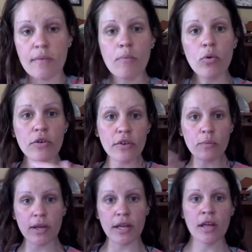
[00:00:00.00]
The more
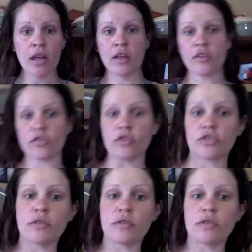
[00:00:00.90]
that we start